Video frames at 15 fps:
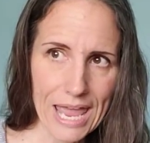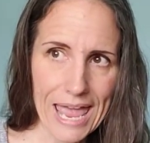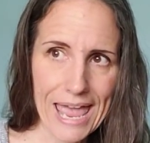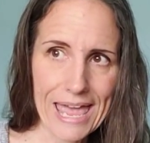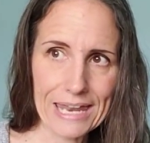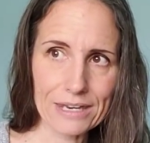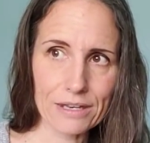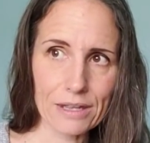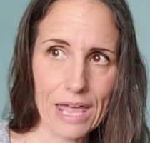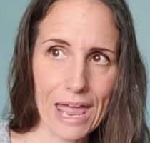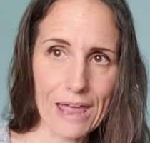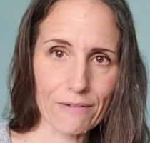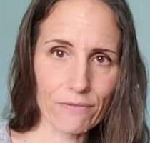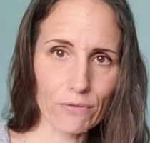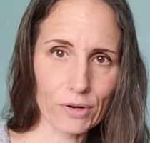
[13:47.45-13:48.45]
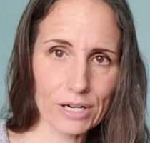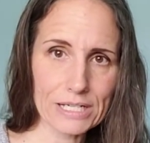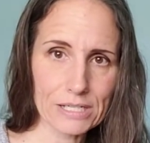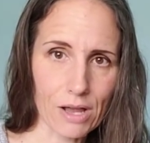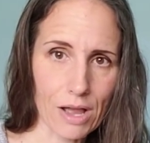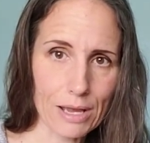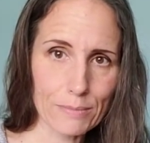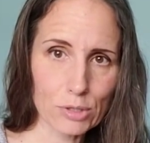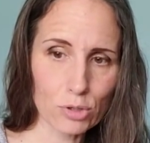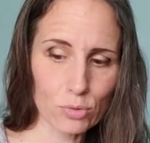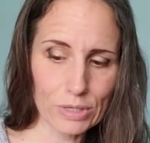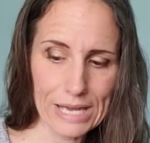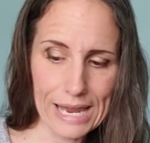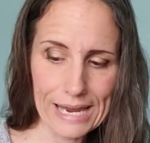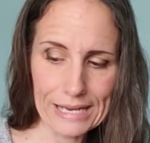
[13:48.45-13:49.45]
And every time you
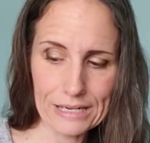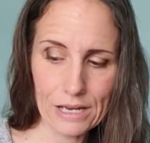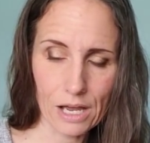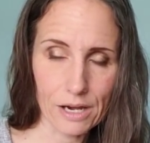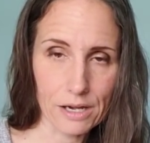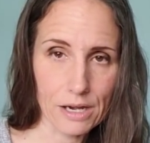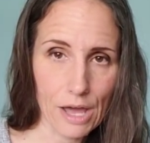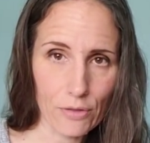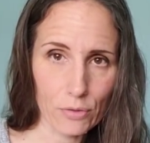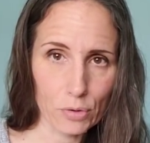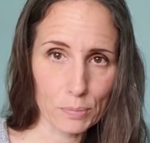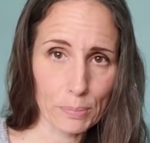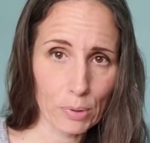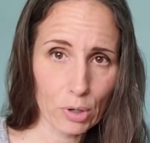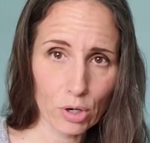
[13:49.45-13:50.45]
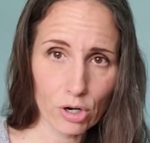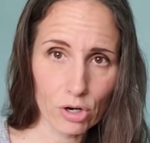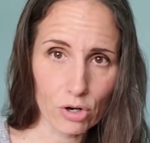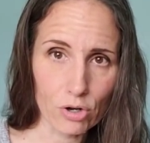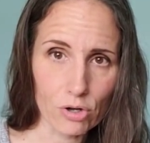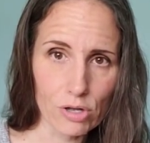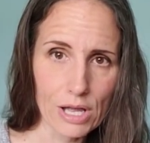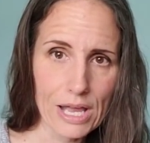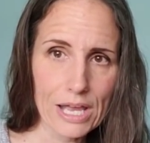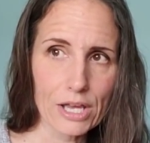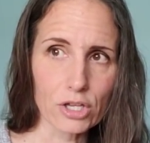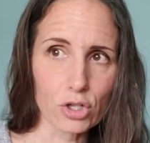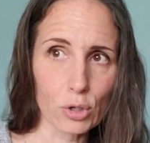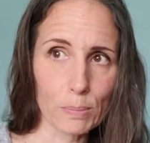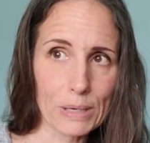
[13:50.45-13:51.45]
gain another pearl,
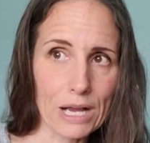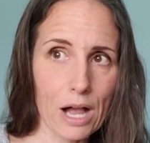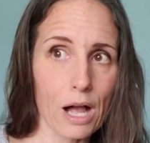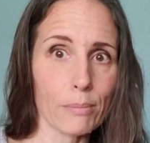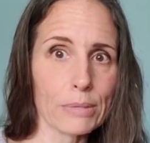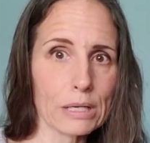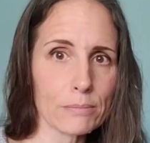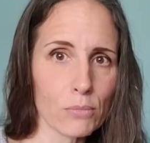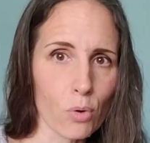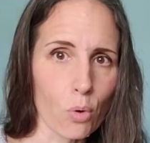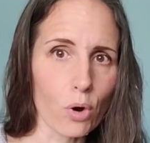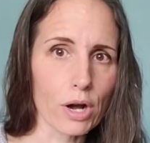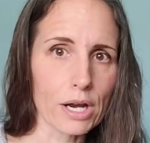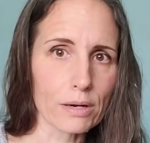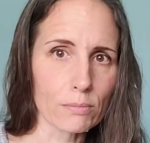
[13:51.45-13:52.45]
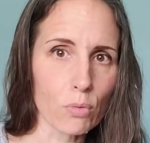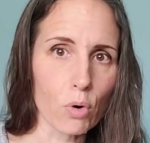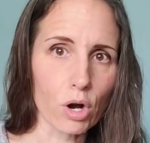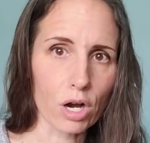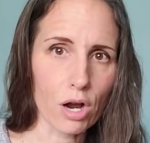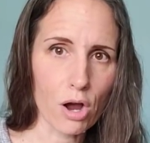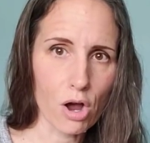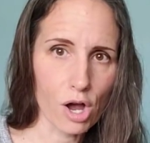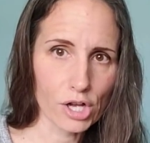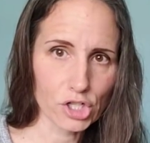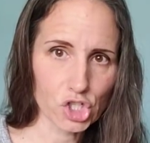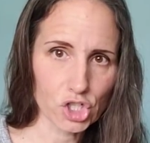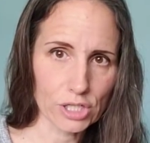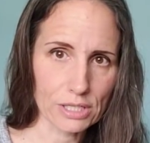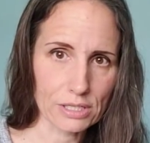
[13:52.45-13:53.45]
you're becoming more and more
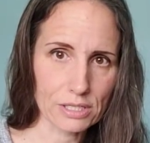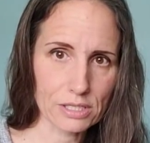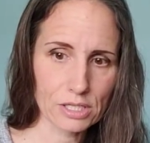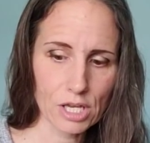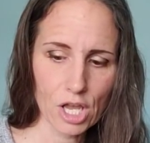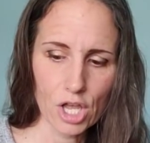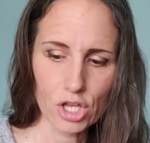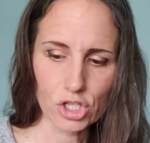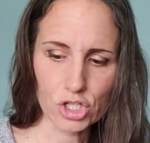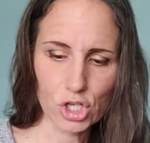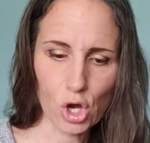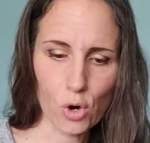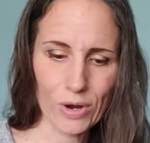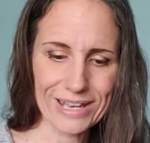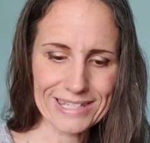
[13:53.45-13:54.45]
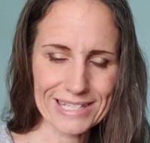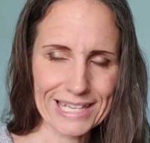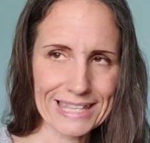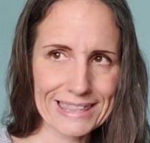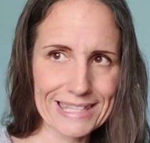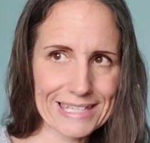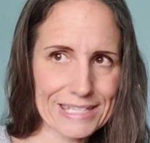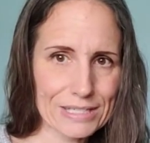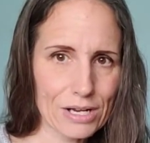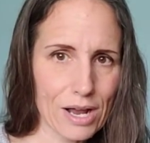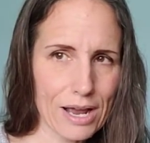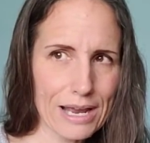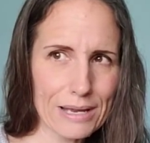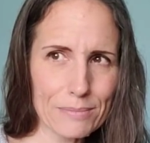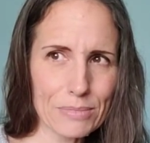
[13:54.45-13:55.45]
conscious. So it's like this
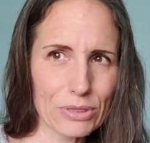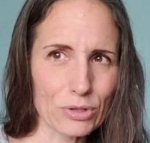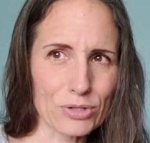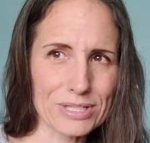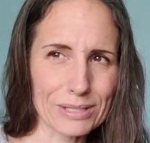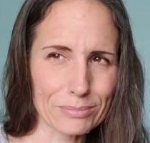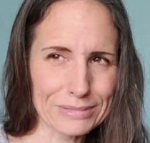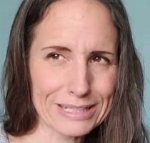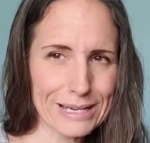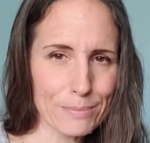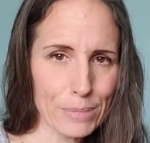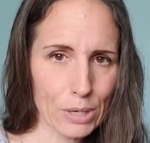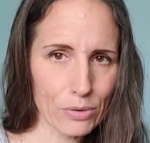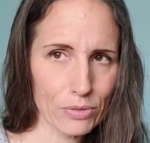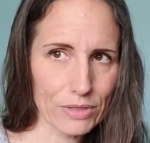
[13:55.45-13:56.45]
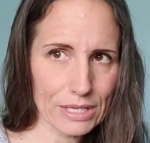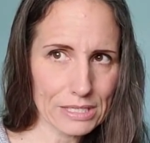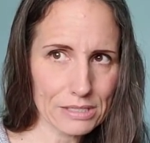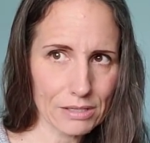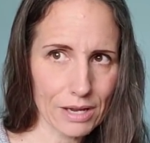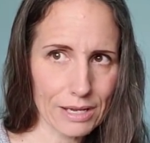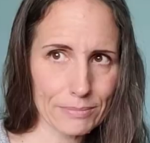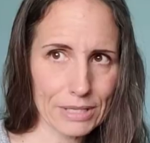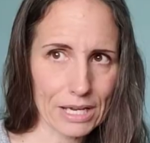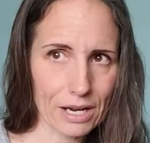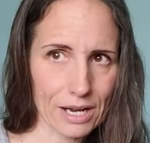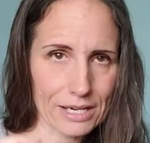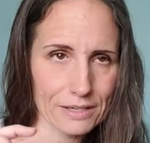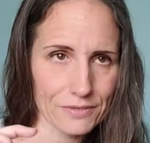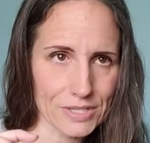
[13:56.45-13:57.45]
time, there's something about this time that
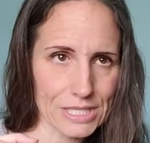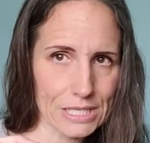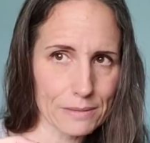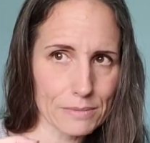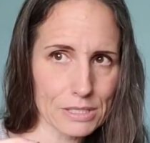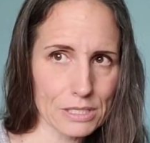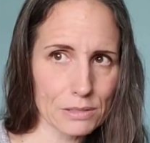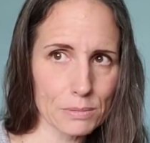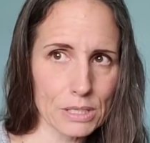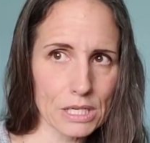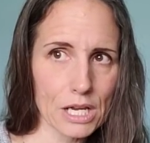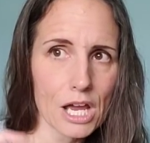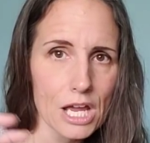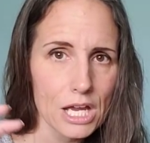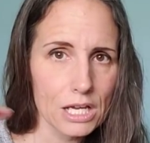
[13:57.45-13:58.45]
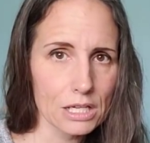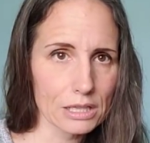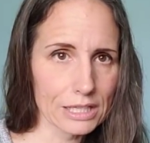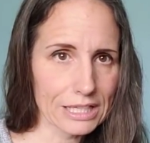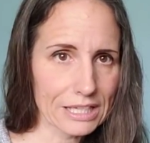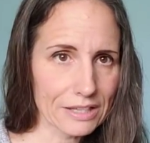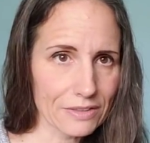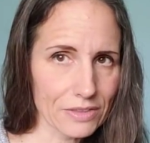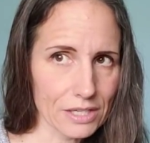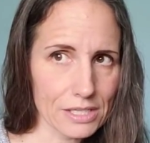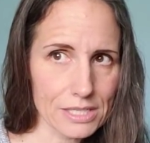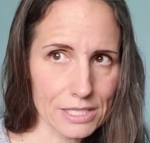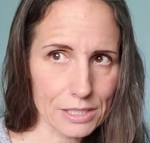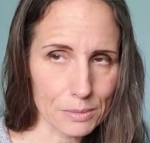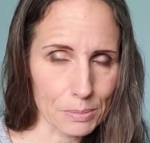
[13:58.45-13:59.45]
kind of seems to be clicking
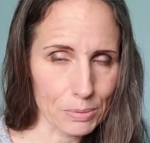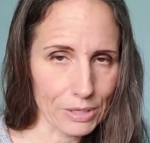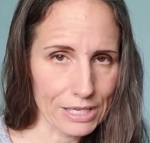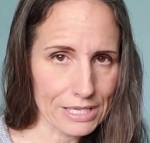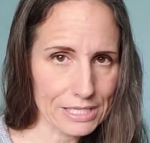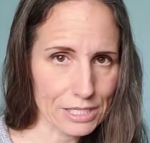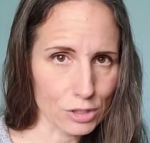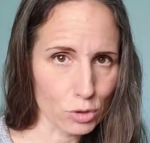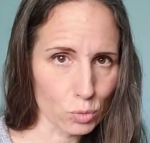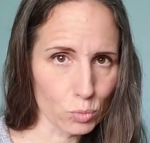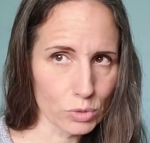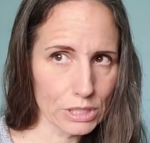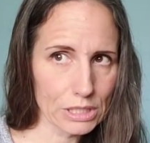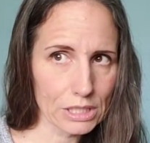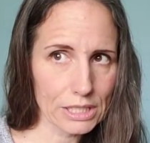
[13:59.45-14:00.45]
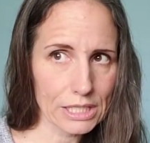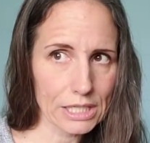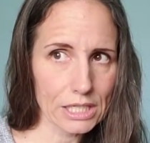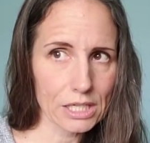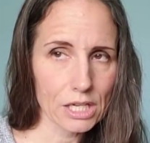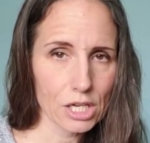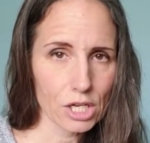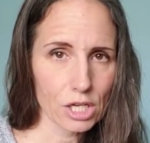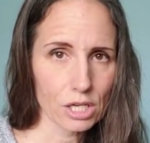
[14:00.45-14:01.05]
things into place in a really